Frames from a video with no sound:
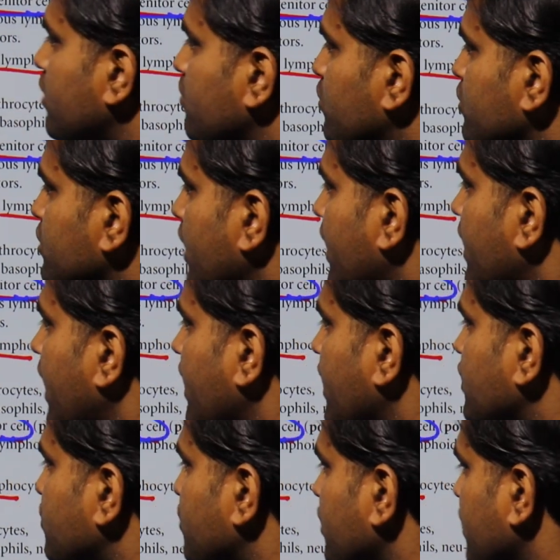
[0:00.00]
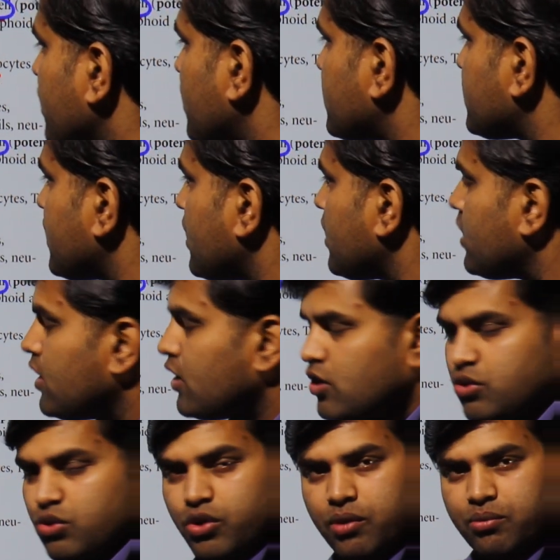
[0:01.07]
lymphocyte and natural killer cell.
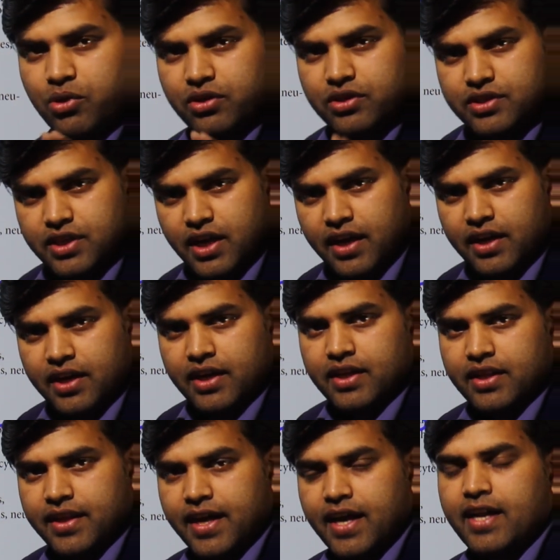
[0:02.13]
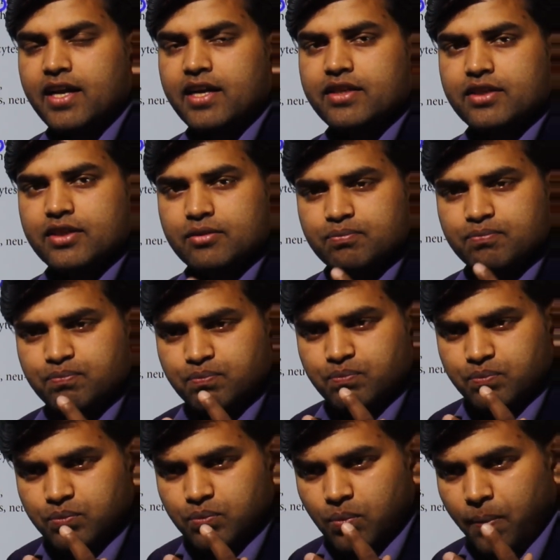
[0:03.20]
So you have to understand there are the
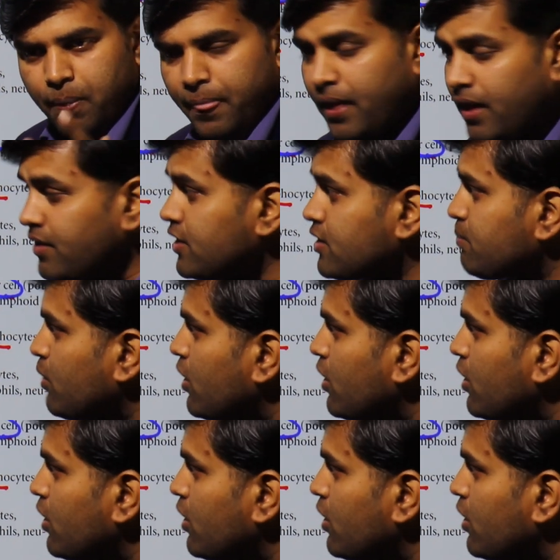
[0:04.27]
this